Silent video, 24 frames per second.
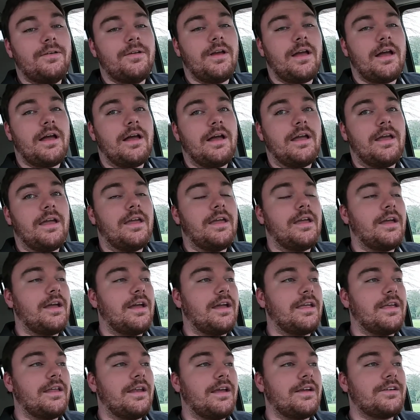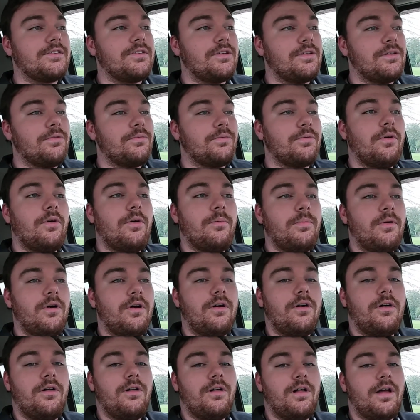I can actually throw a
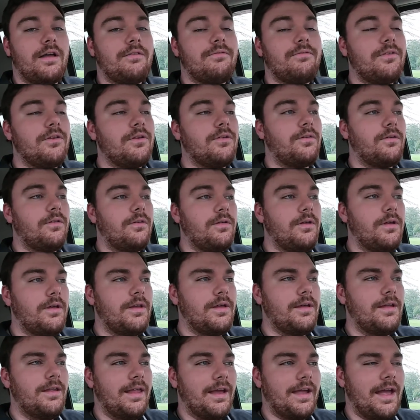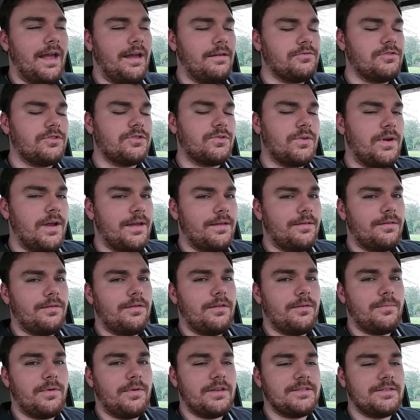ball. I feel like I have strength
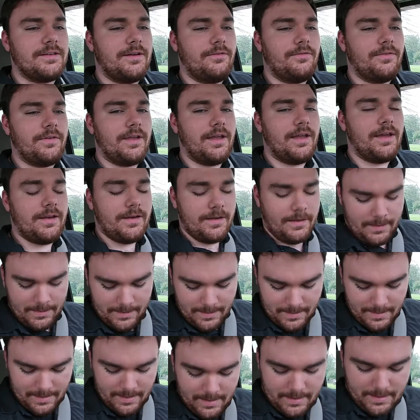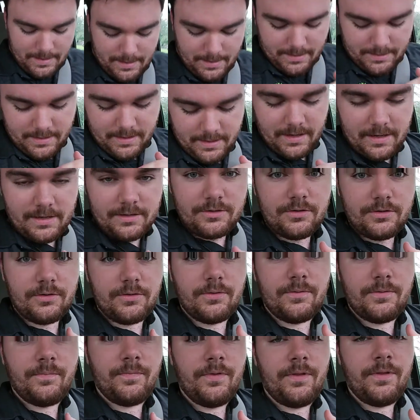in myself again, and I get
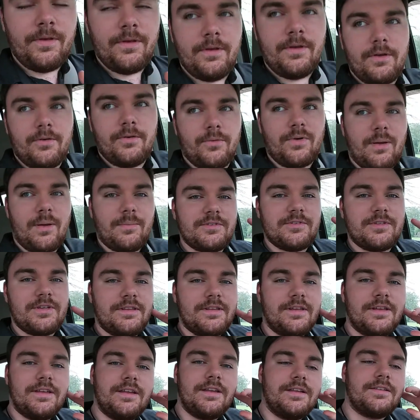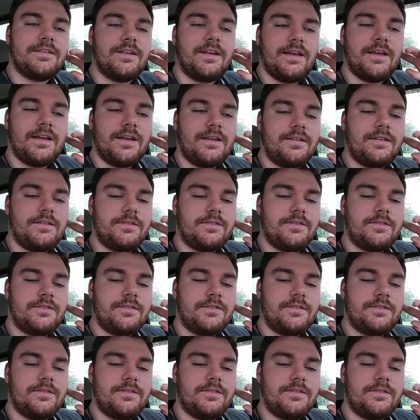to rep CTD today.